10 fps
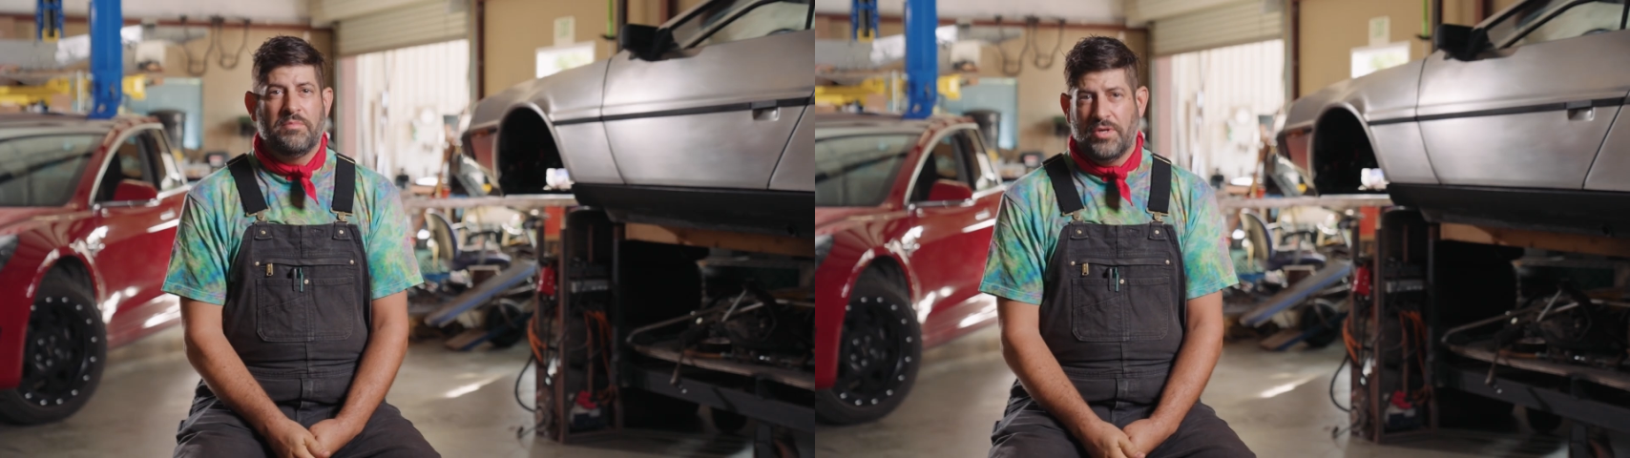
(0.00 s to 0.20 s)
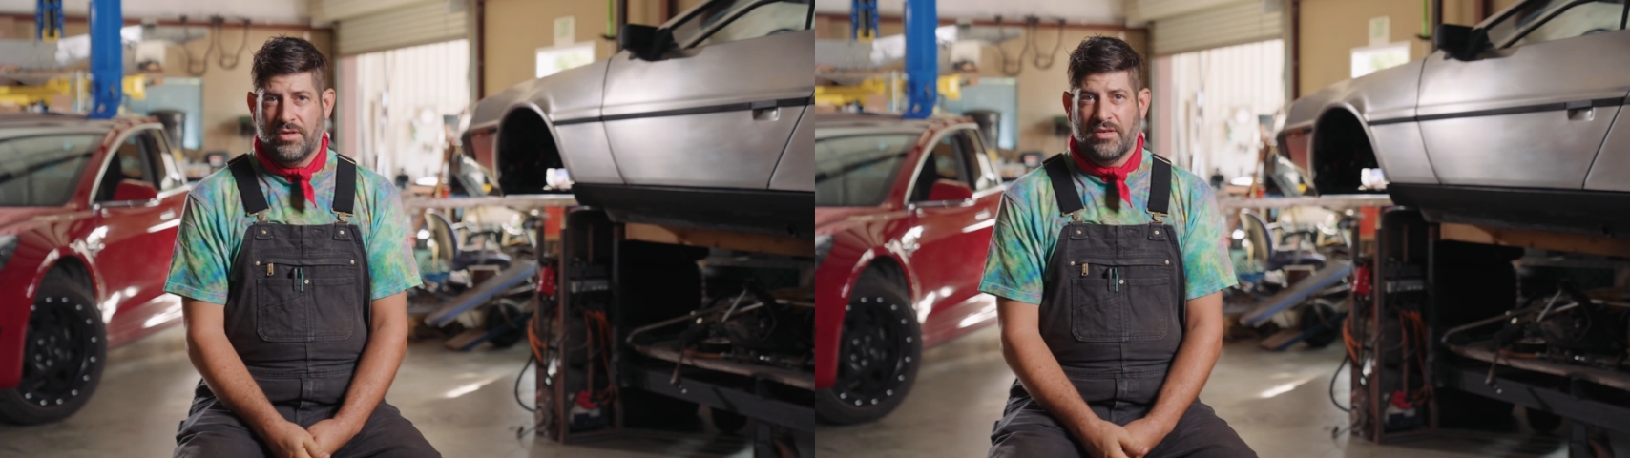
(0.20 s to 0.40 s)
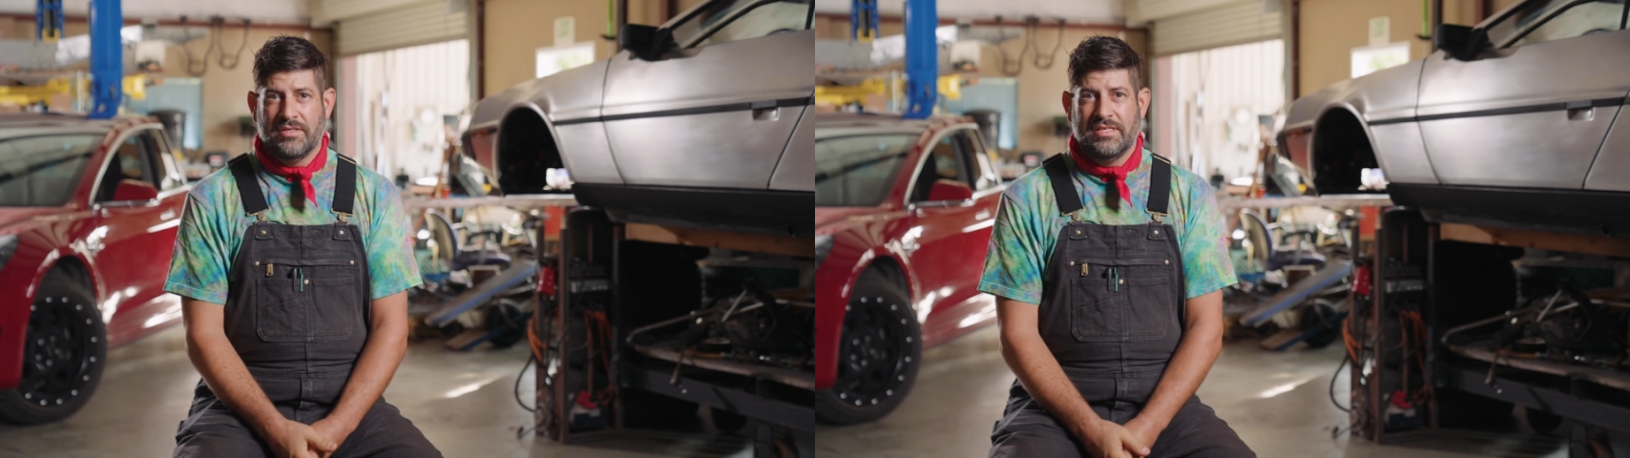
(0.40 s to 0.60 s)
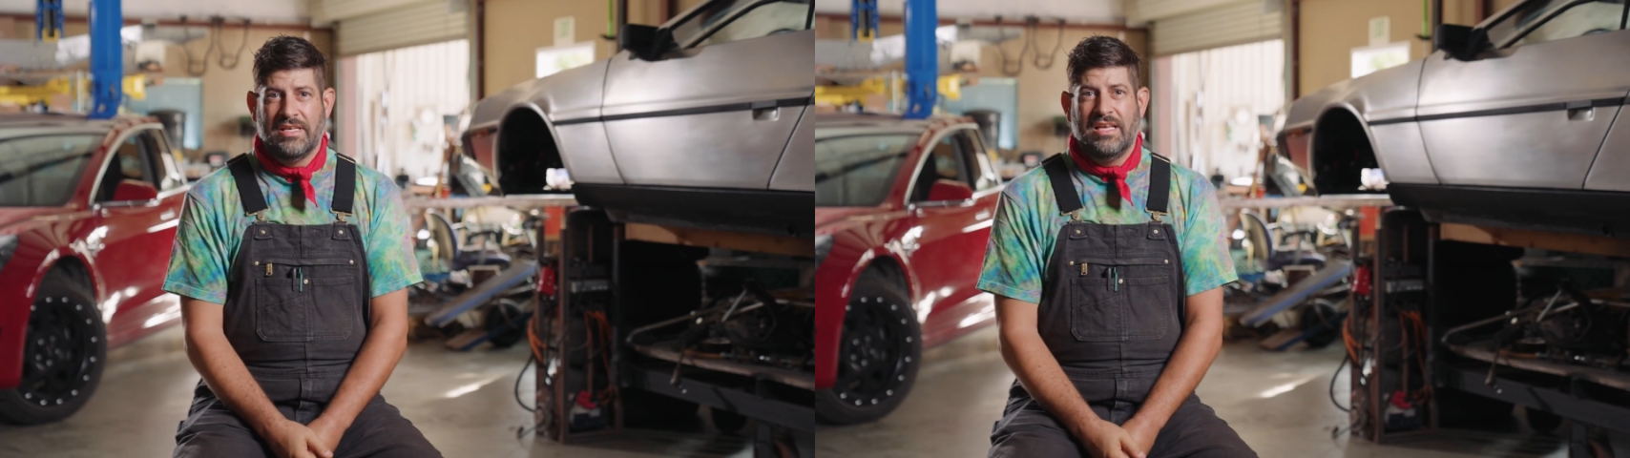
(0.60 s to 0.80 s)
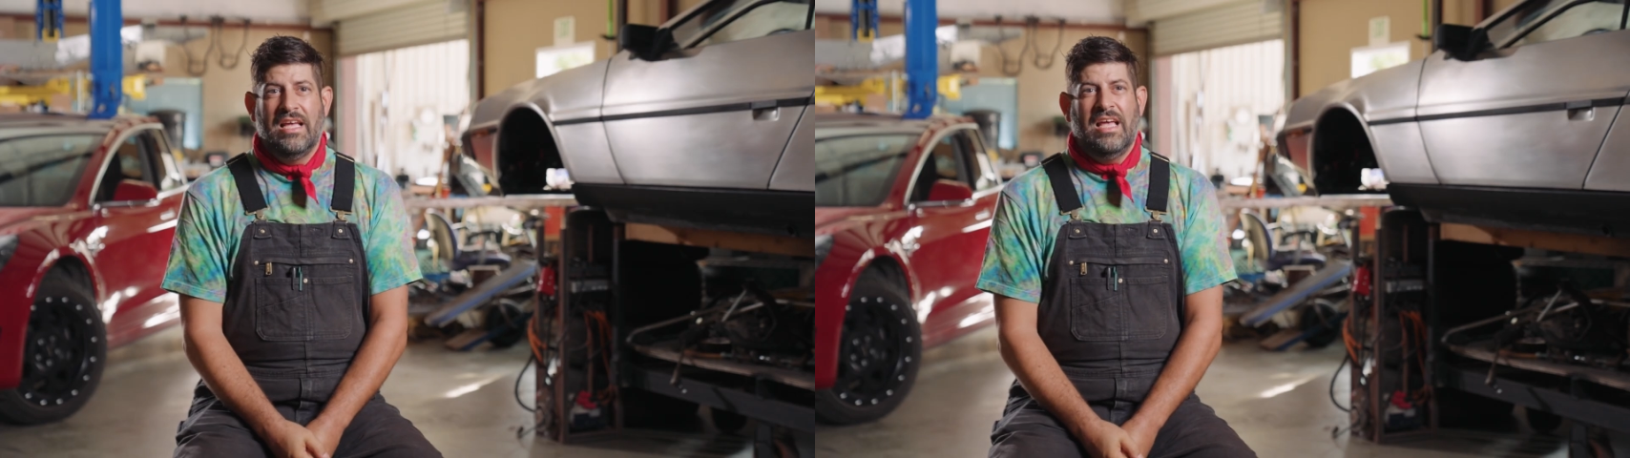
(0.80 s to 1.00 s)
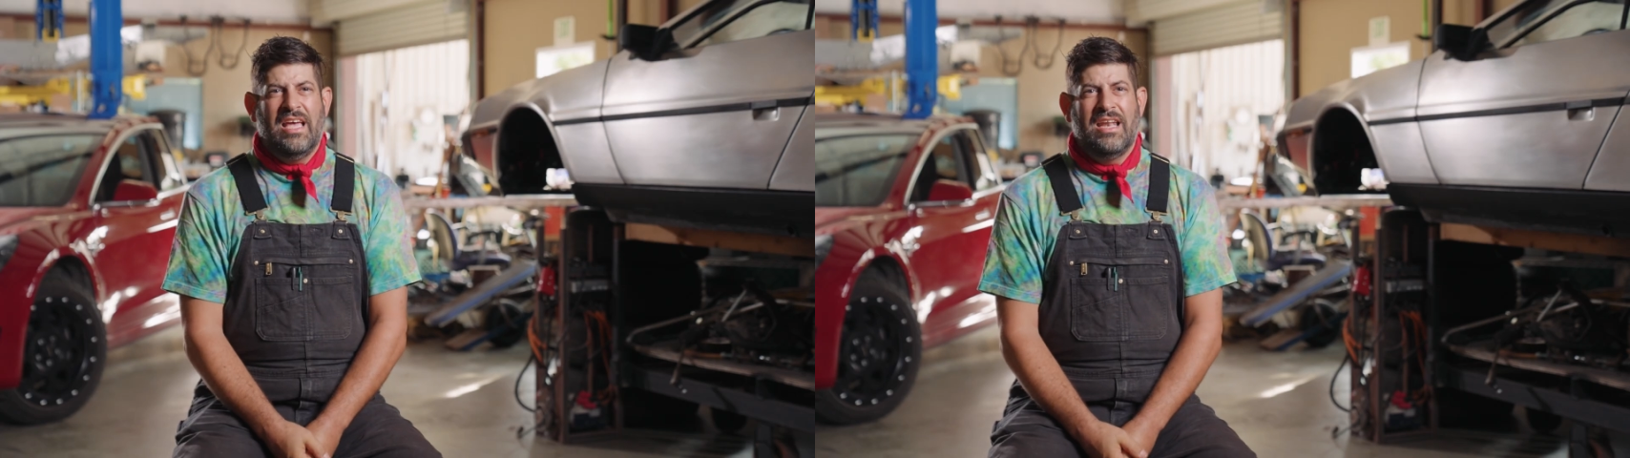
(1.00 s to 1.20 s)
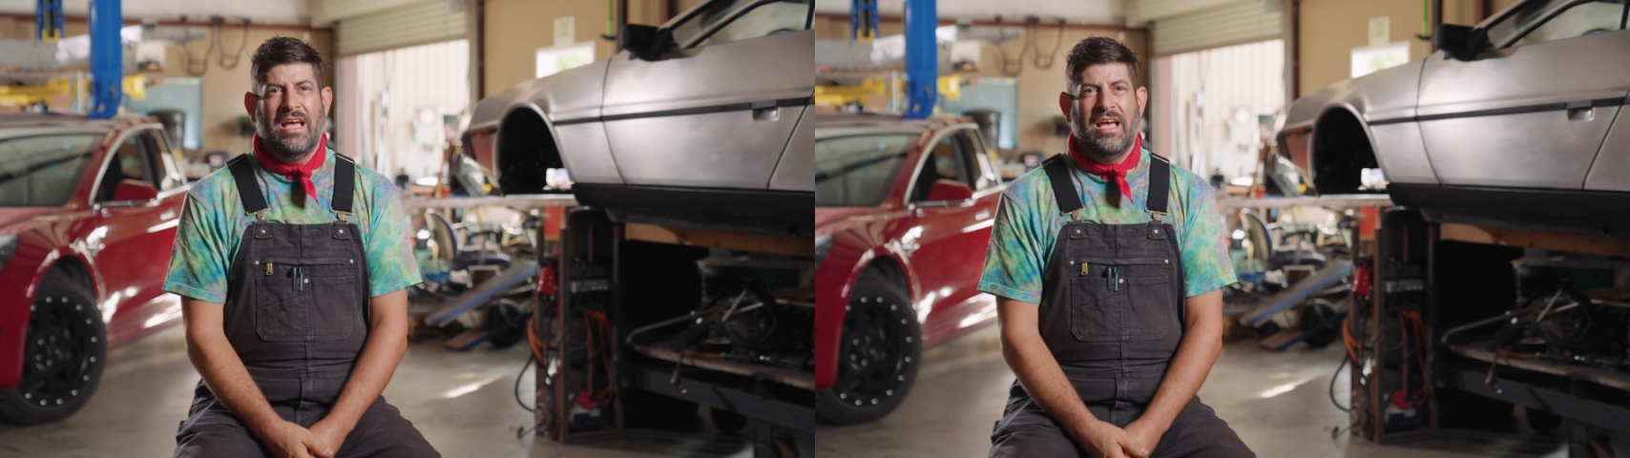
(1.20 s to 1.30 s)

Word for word: are burners. And